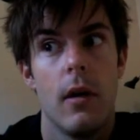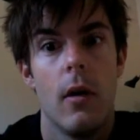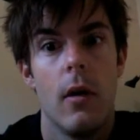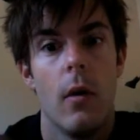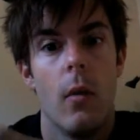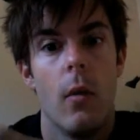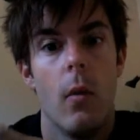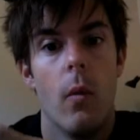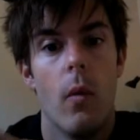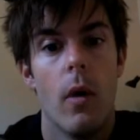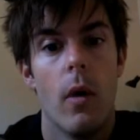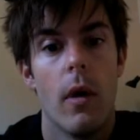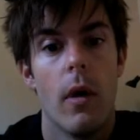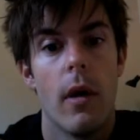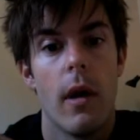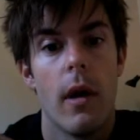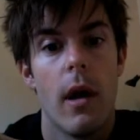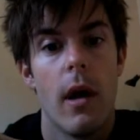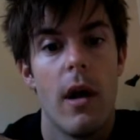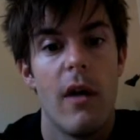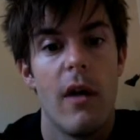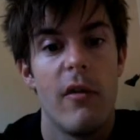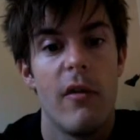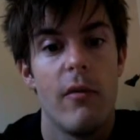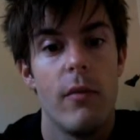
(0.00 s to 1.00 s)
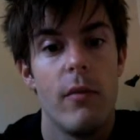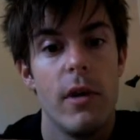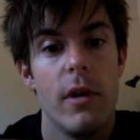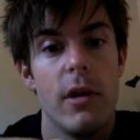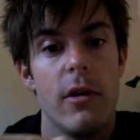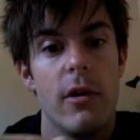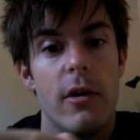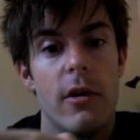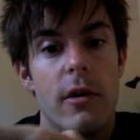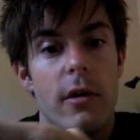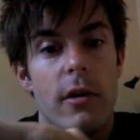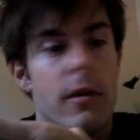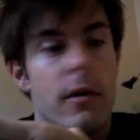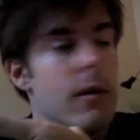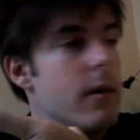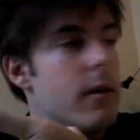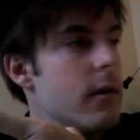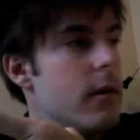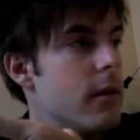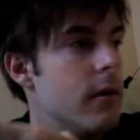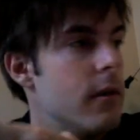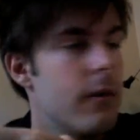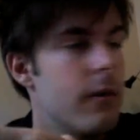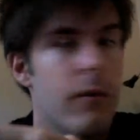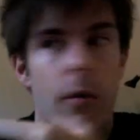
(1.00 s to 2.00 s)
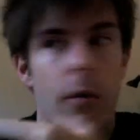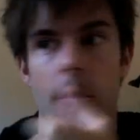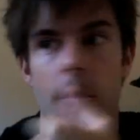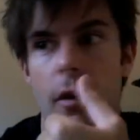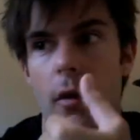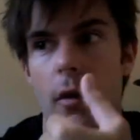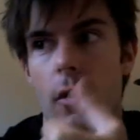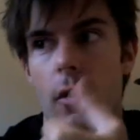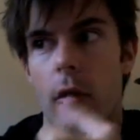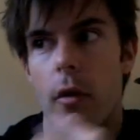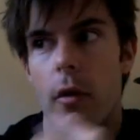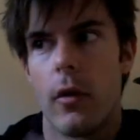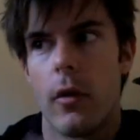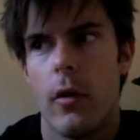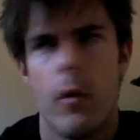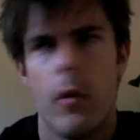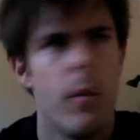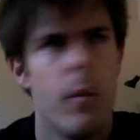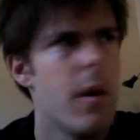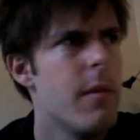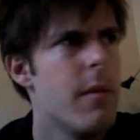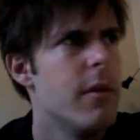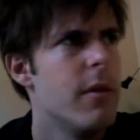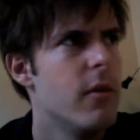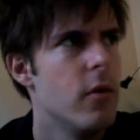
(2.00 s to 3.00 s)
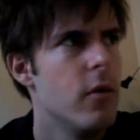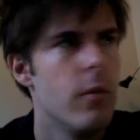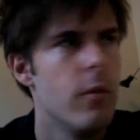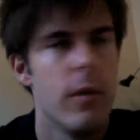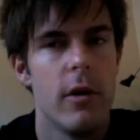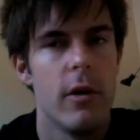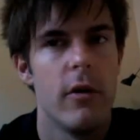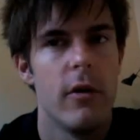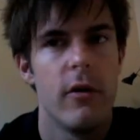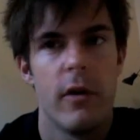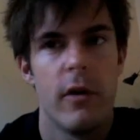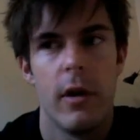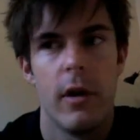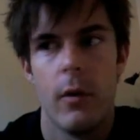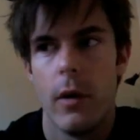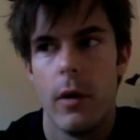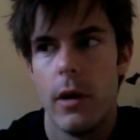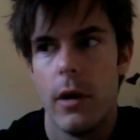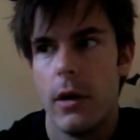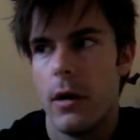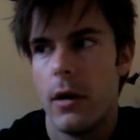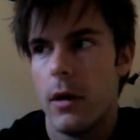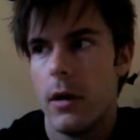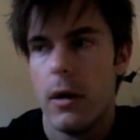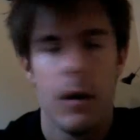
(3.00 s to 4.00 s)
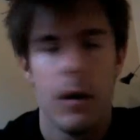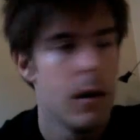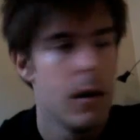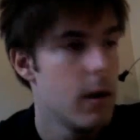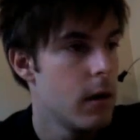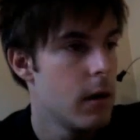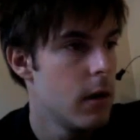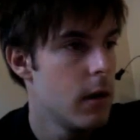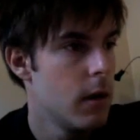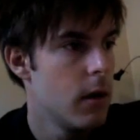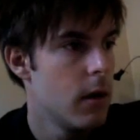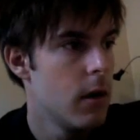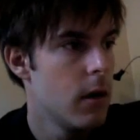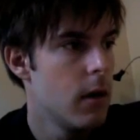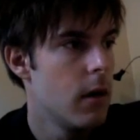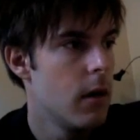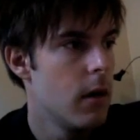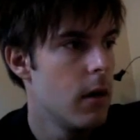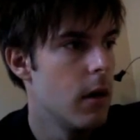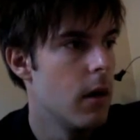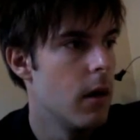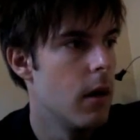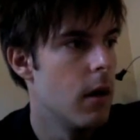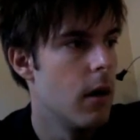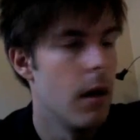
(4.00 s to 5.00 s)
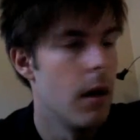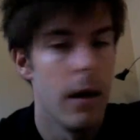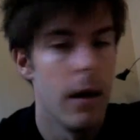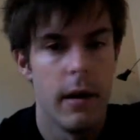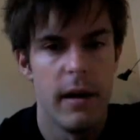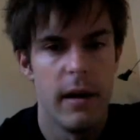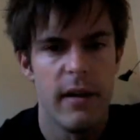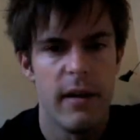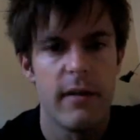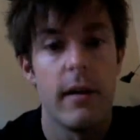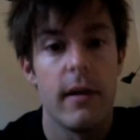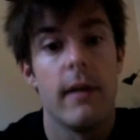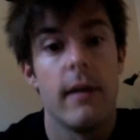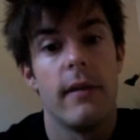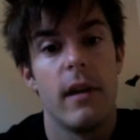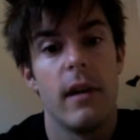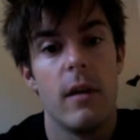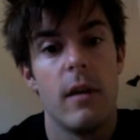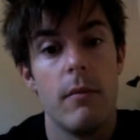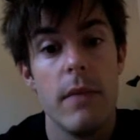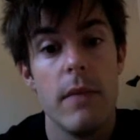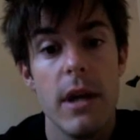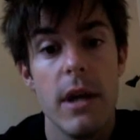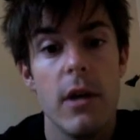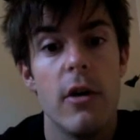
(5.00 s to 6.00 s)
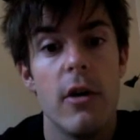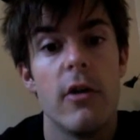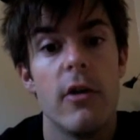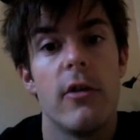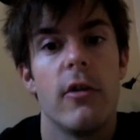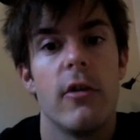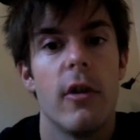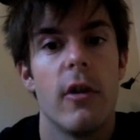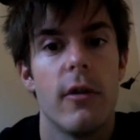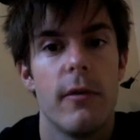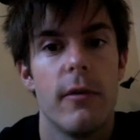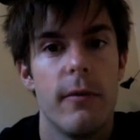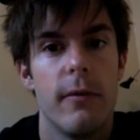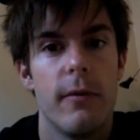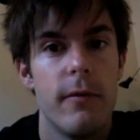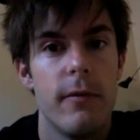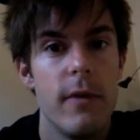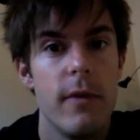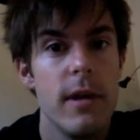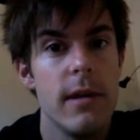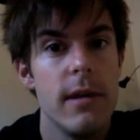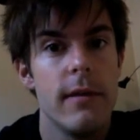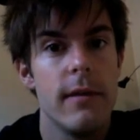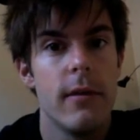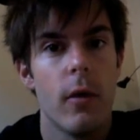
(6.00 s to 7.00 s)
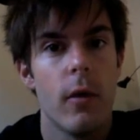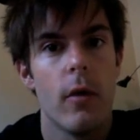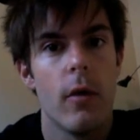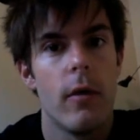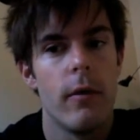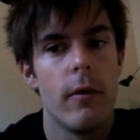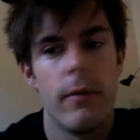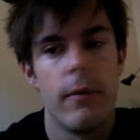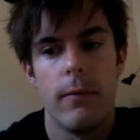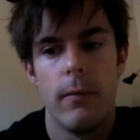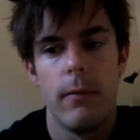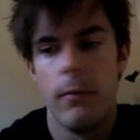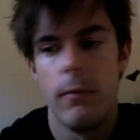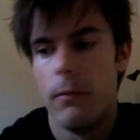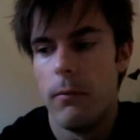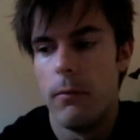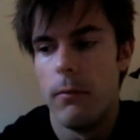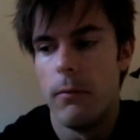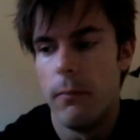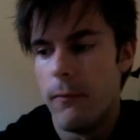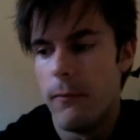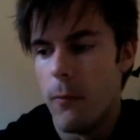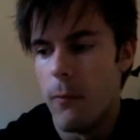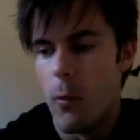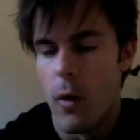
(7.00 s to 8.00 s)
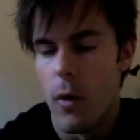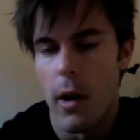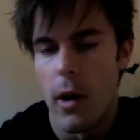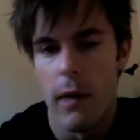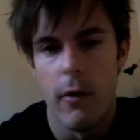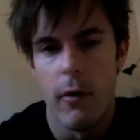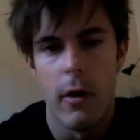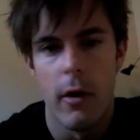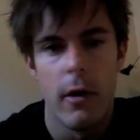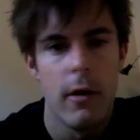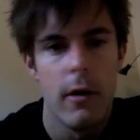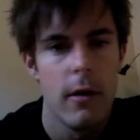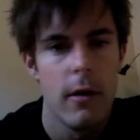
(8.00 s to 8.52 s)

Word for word: one and a half meter from the door, or maybe two meters, anyway. Uh, and yes, I said meters, not feet or whatever.